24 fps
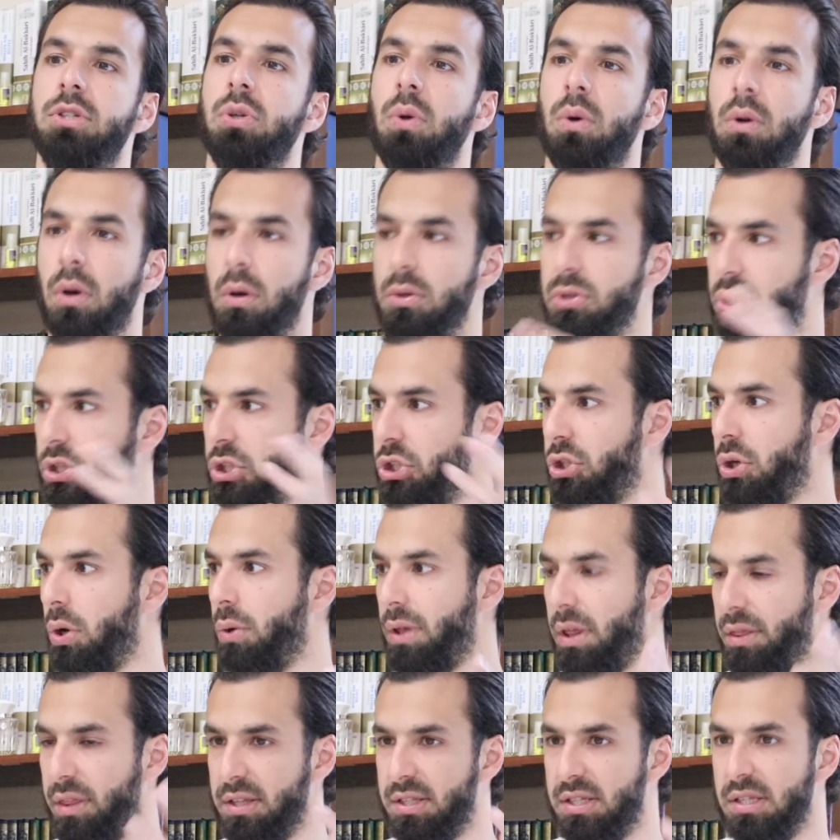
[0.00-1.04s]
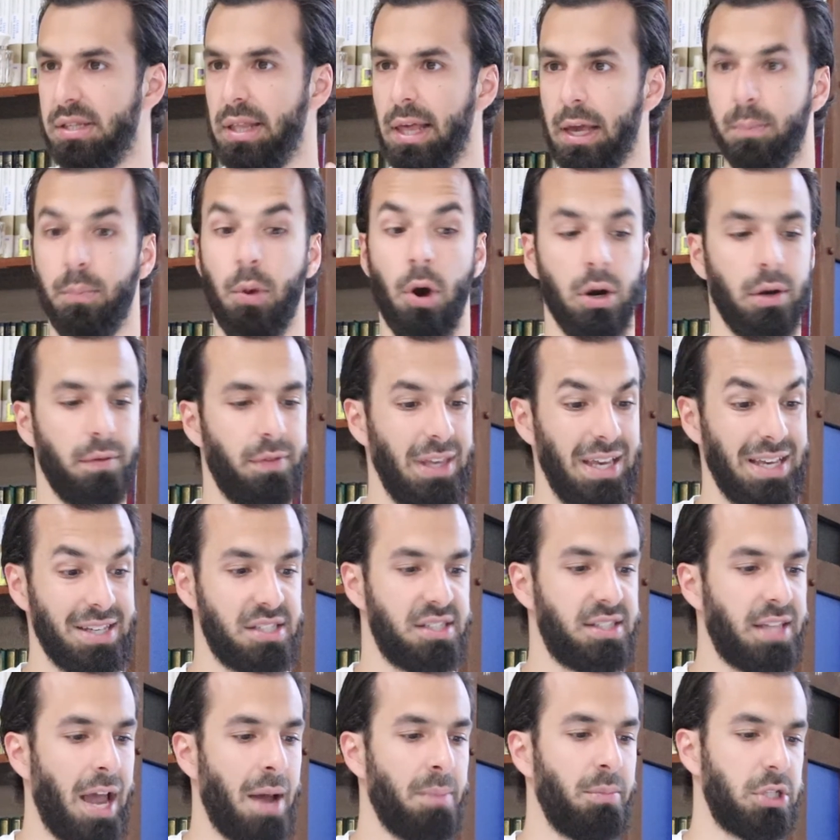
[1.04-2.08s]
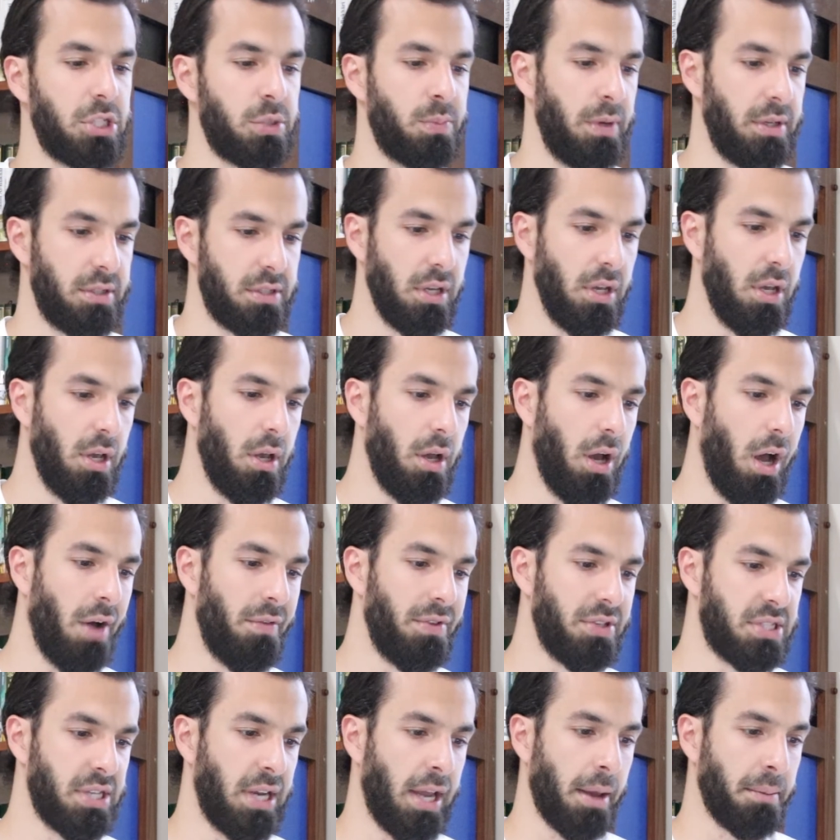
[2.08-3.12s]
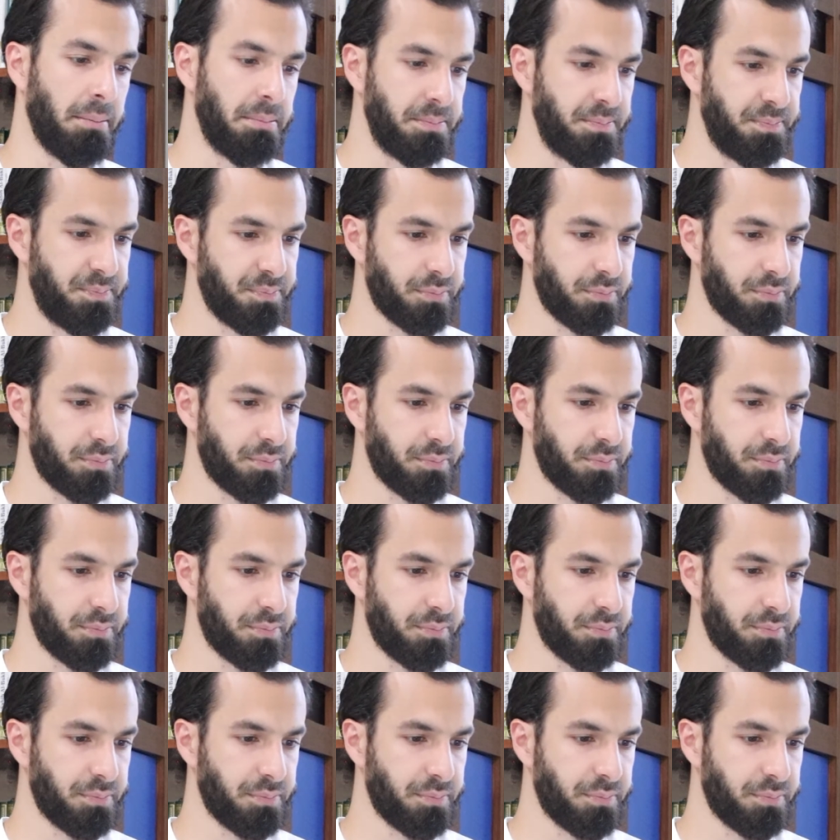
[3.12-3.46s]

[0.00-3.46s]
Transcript: So it goes to show that this is like part of the establishment of Islam.